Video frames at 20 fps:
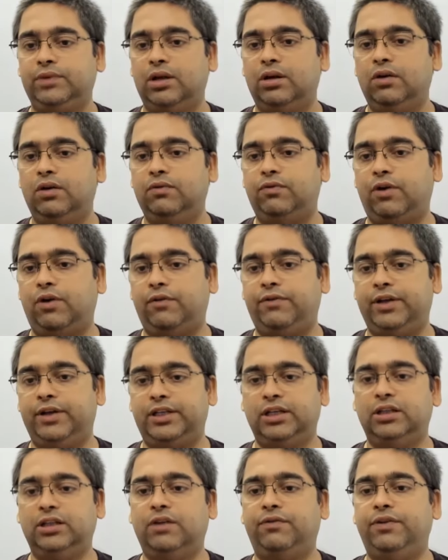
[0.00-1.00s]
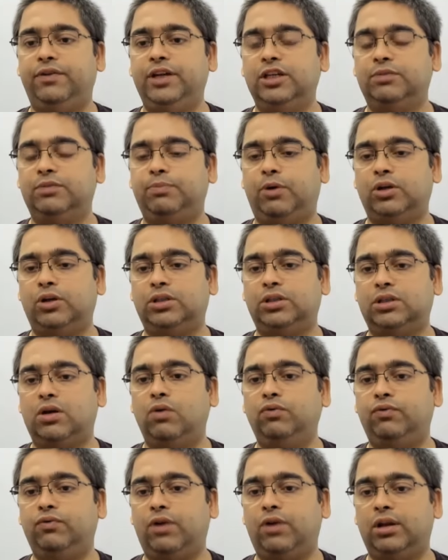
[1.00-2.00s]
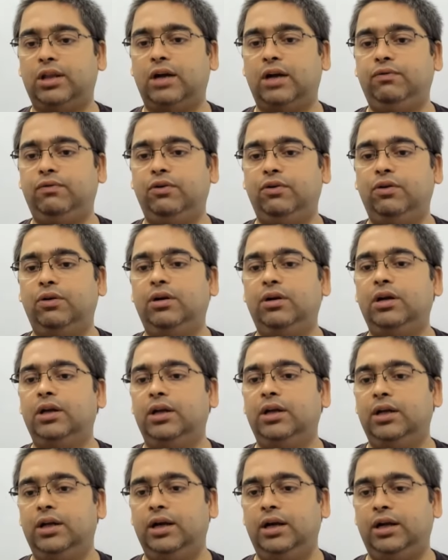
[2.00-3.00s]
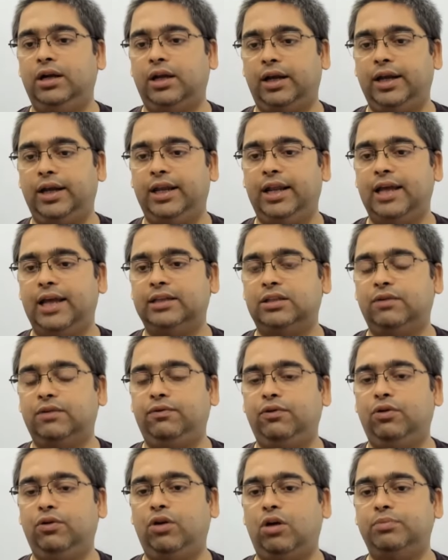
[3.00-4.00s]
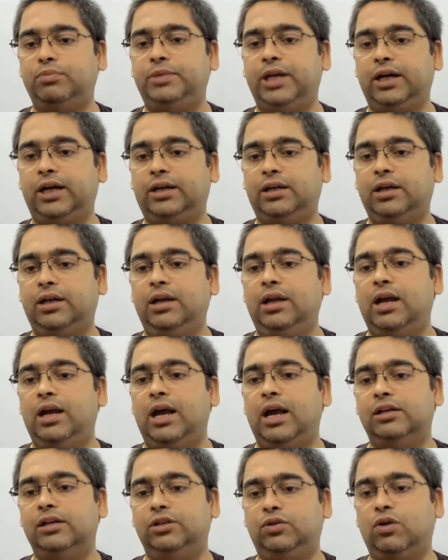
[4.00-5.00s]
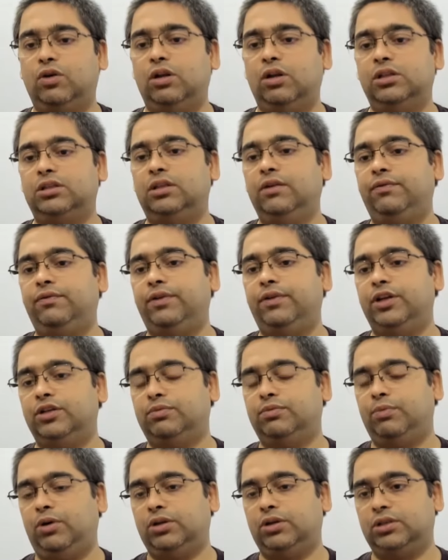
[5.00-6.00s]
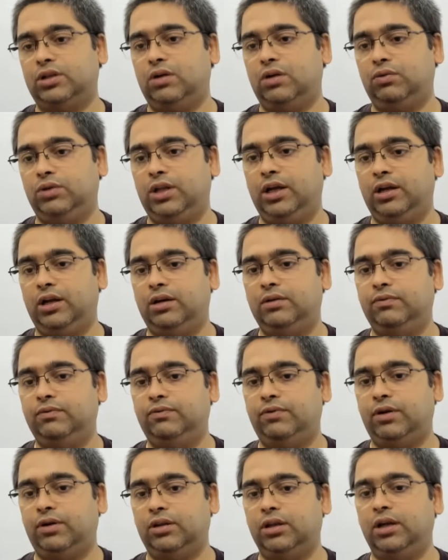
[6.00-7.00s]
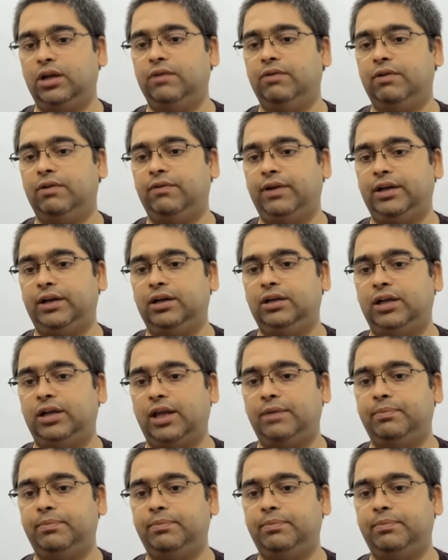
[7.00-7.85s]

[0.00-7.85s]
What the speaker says: For fetching the free spots count for that floor, it again has the floor object and it calls the free spots count there for the given vehicle type.